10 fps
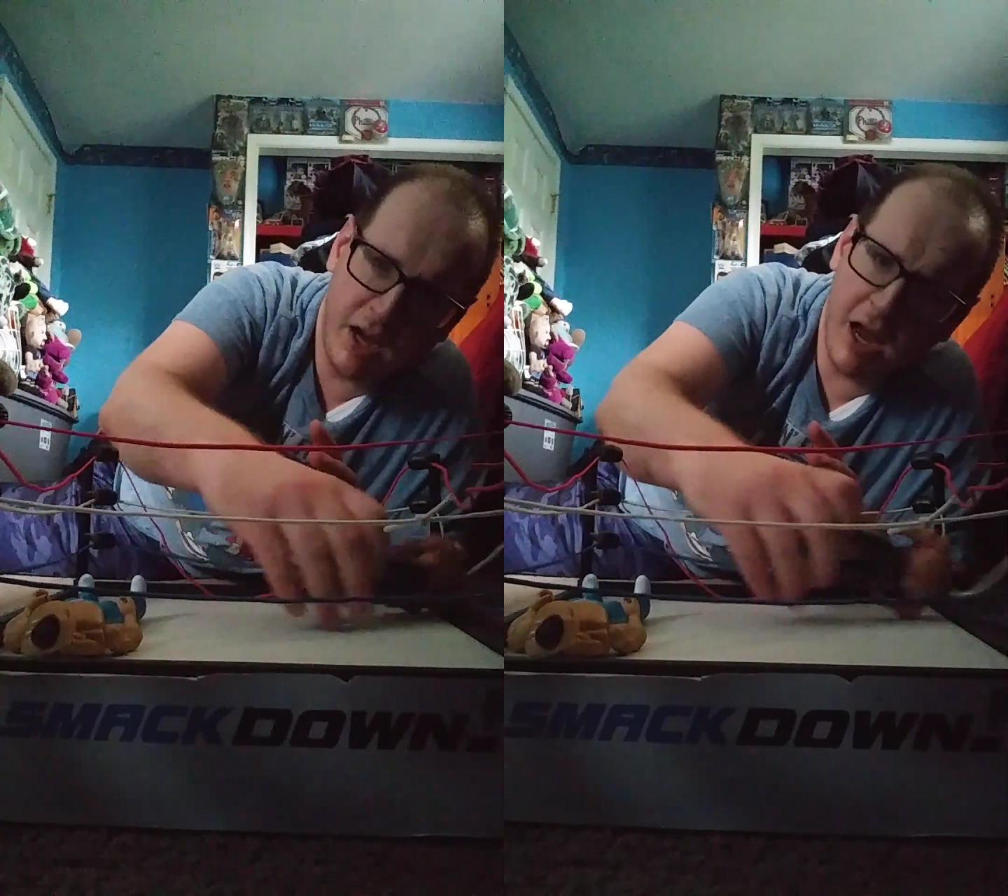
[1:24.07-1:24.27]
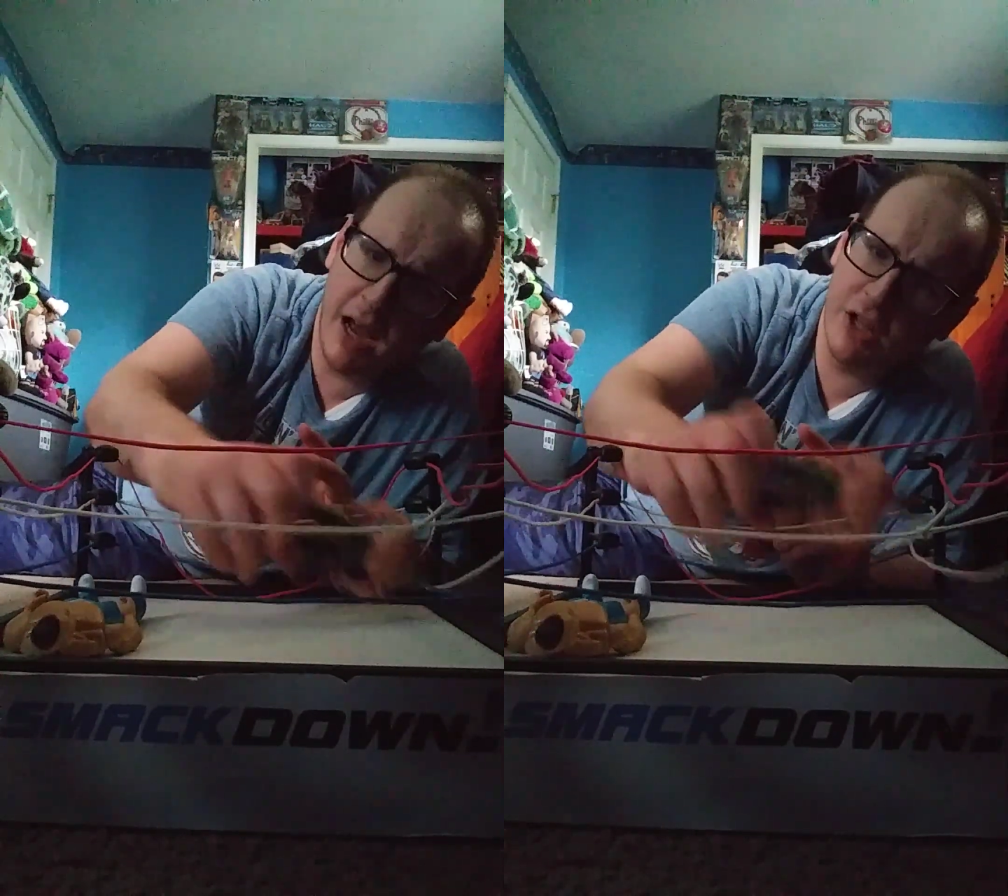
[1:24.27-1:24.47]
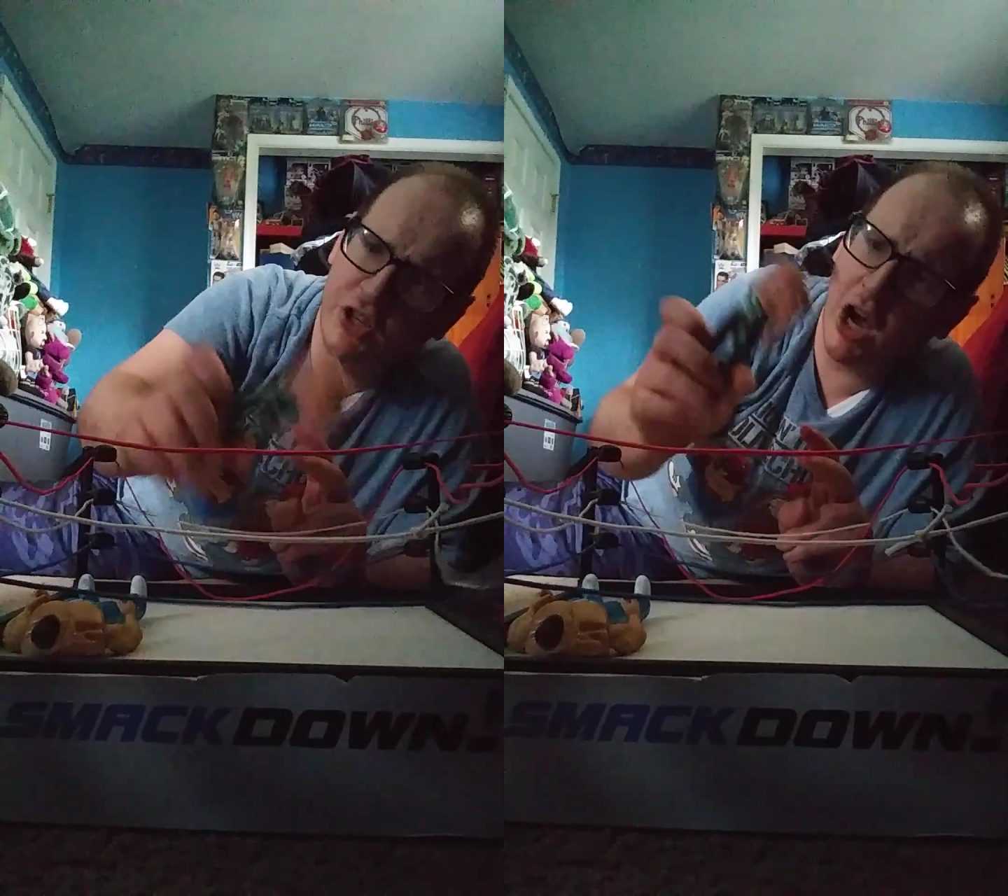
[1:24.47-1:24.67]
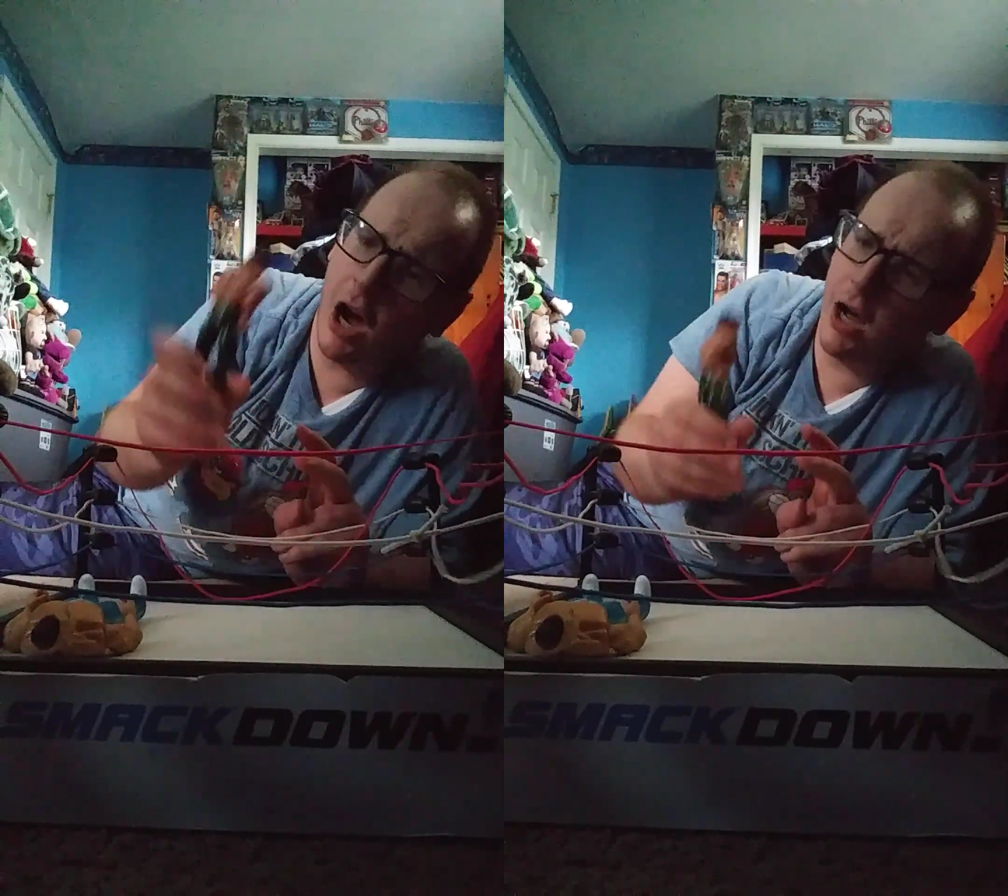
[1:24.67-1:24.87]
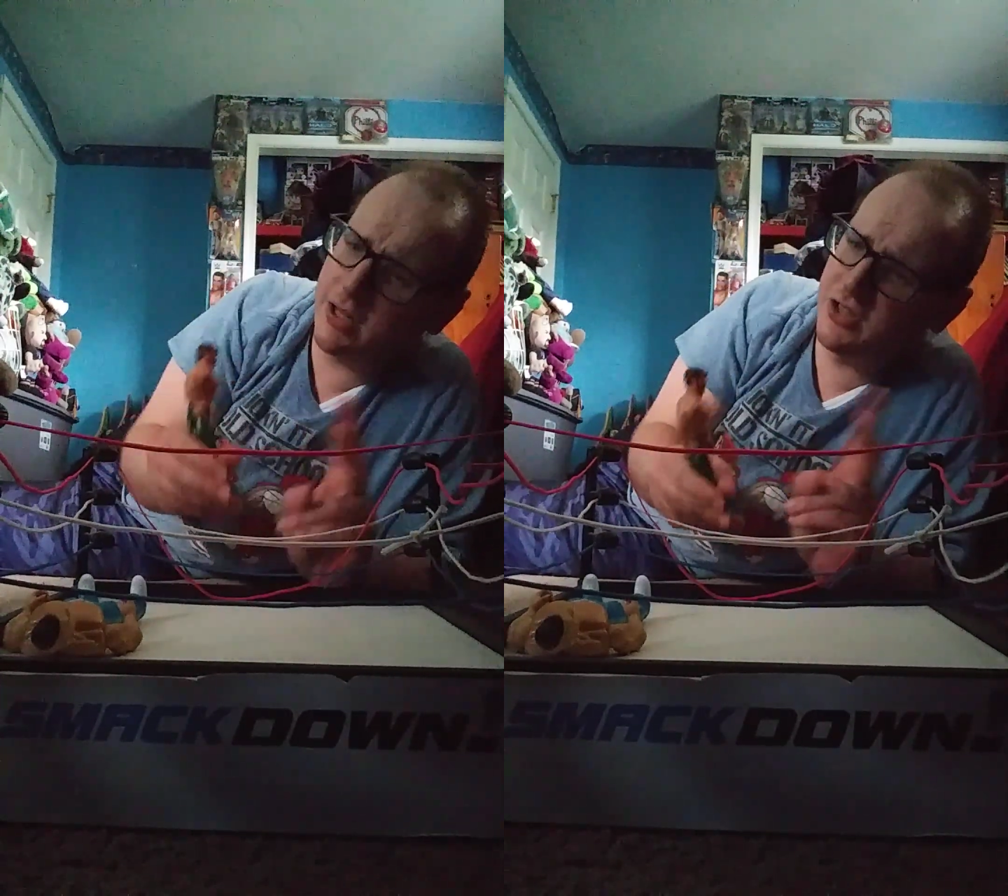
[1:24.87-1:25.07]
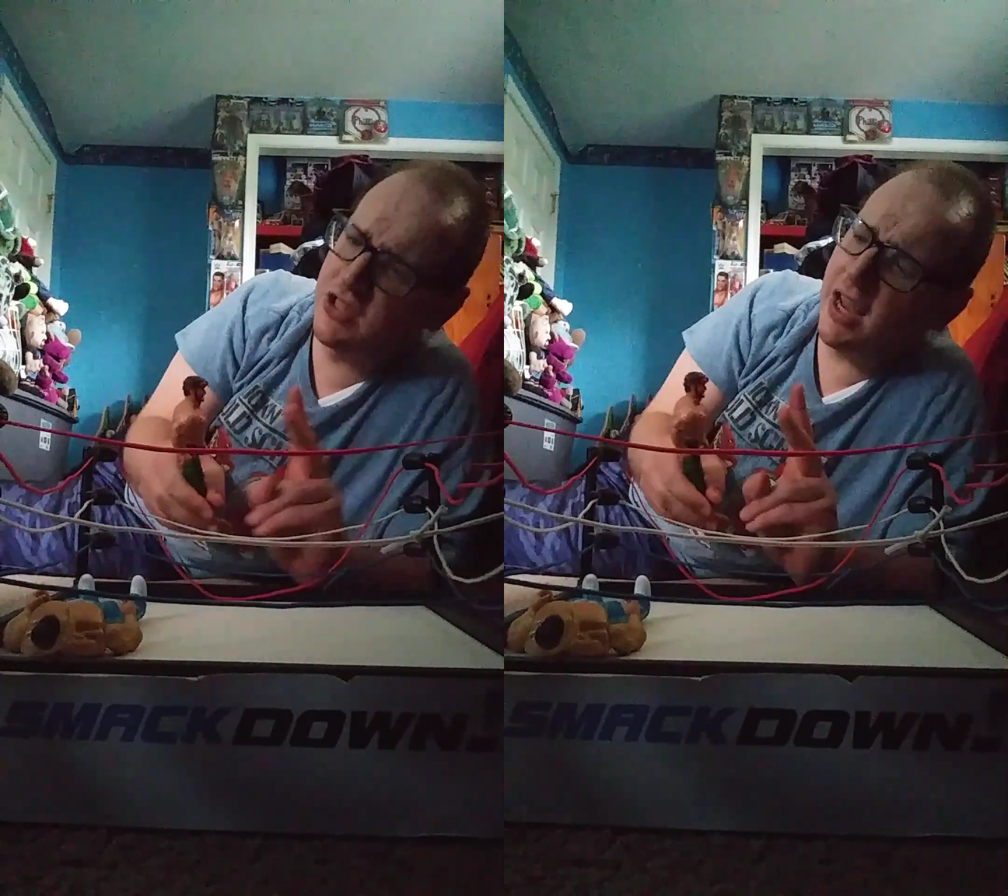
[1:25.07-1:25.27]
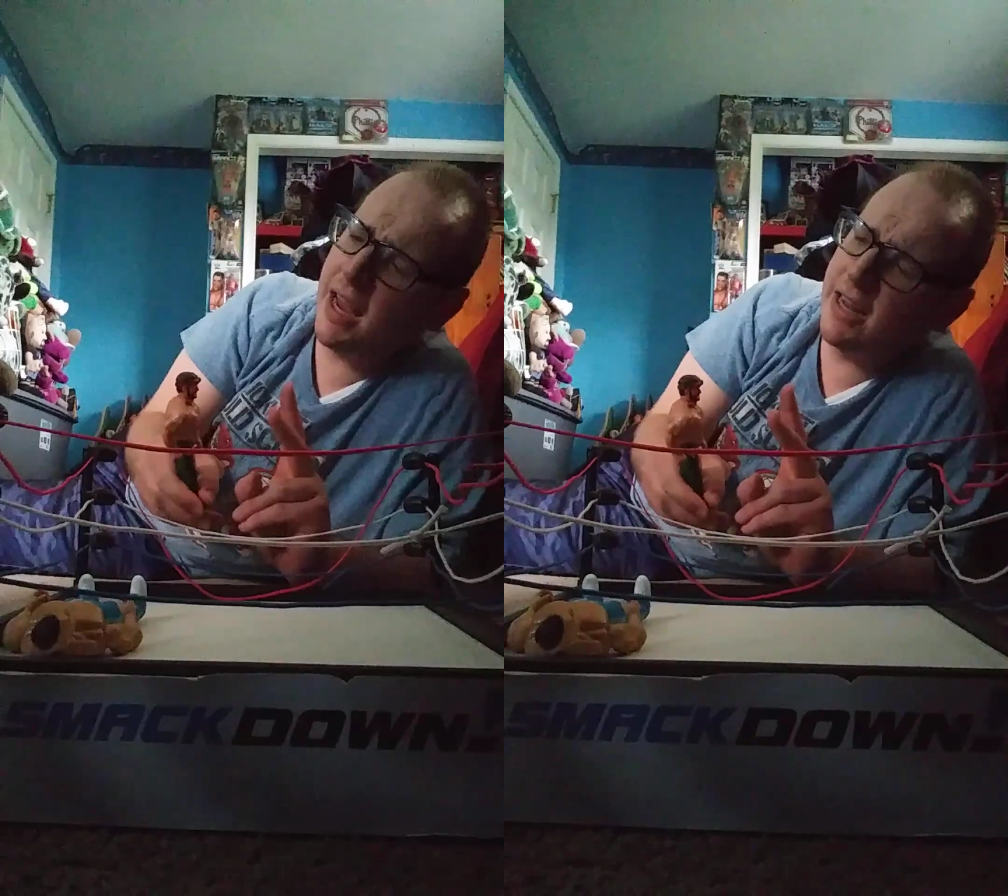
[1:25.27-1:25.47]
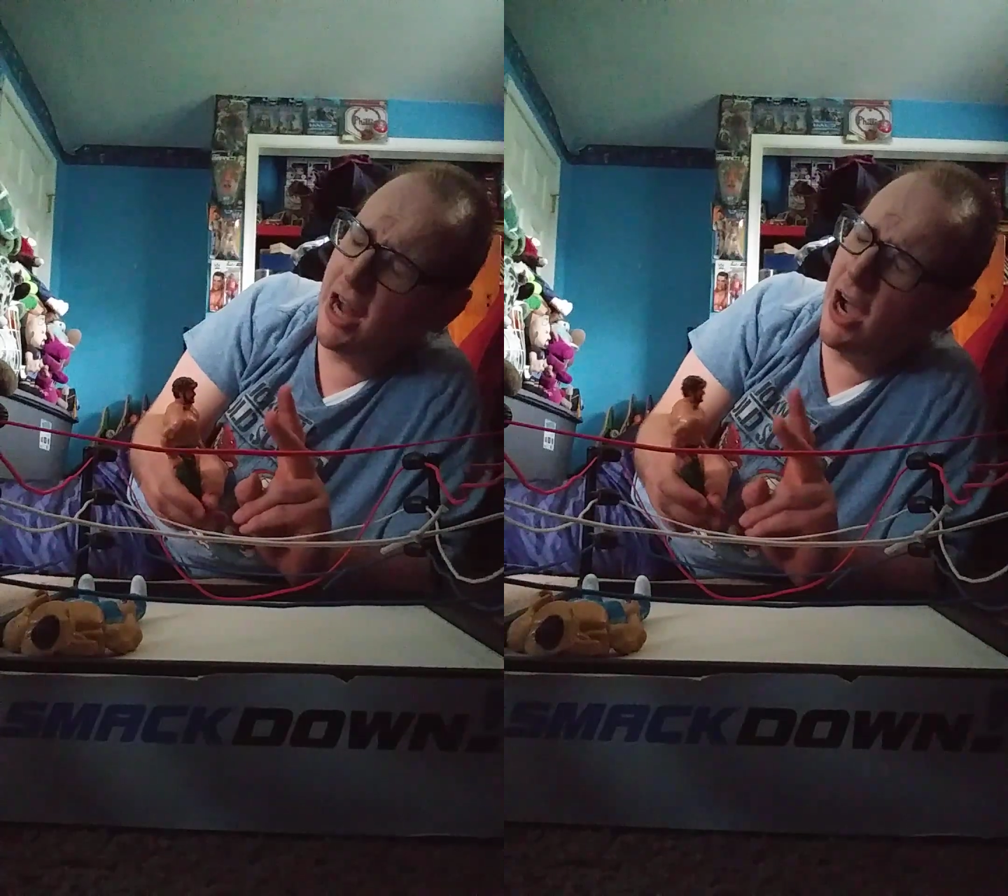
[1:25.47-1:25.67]
And John
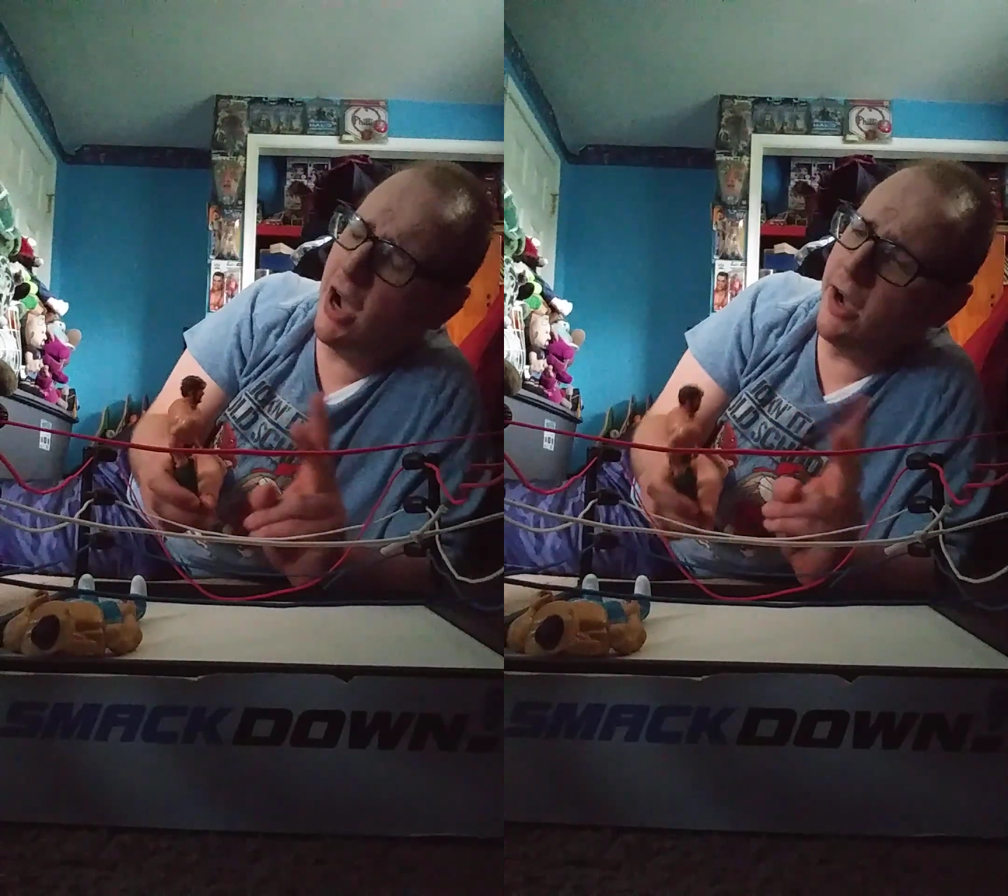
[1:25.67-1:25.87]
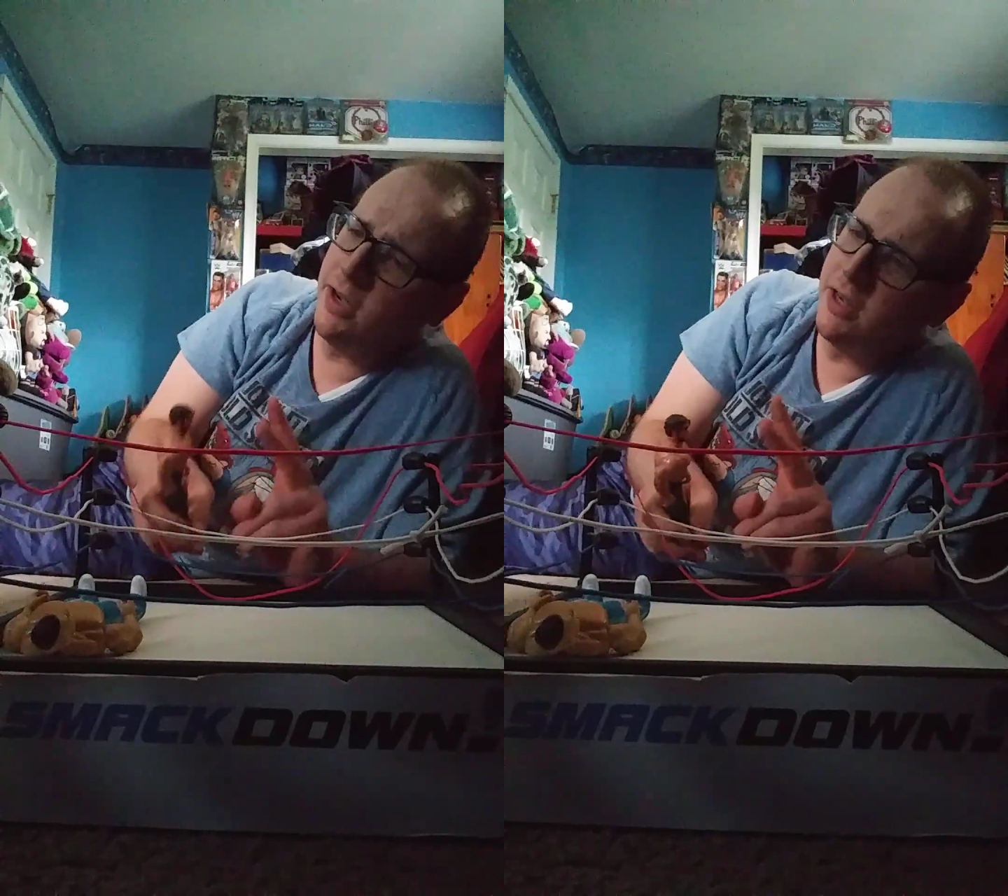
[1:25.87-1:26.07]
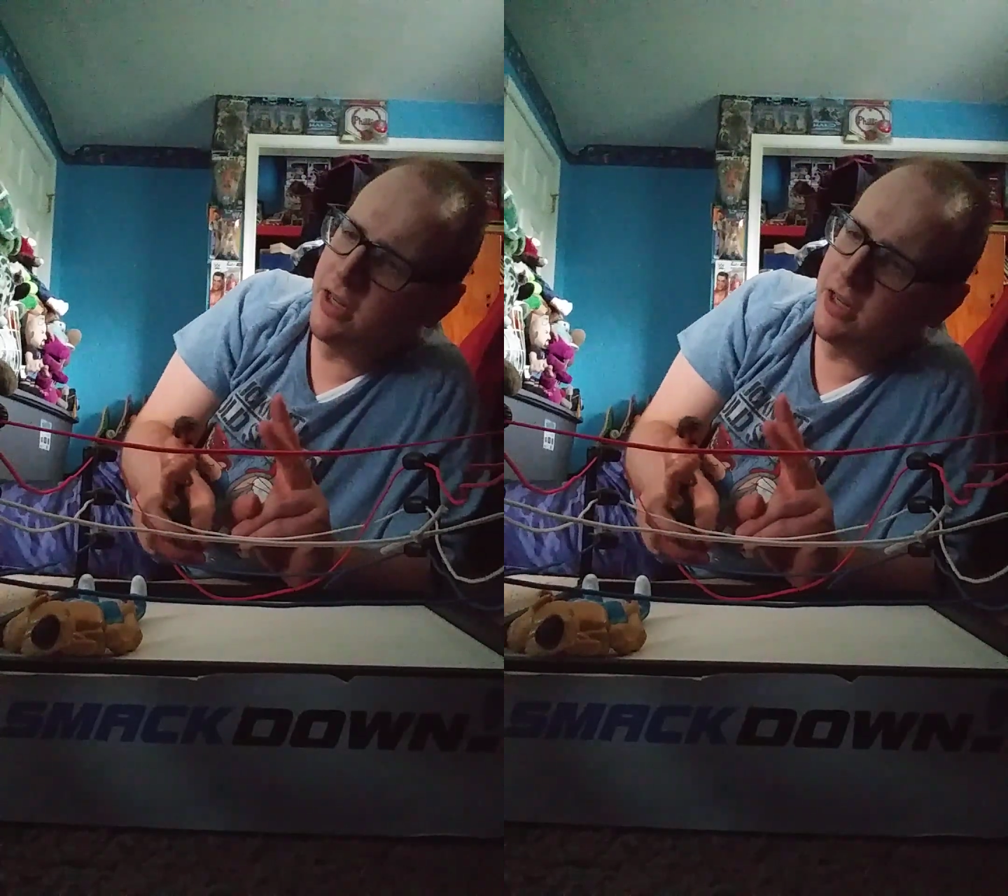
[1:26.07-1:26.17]
Cena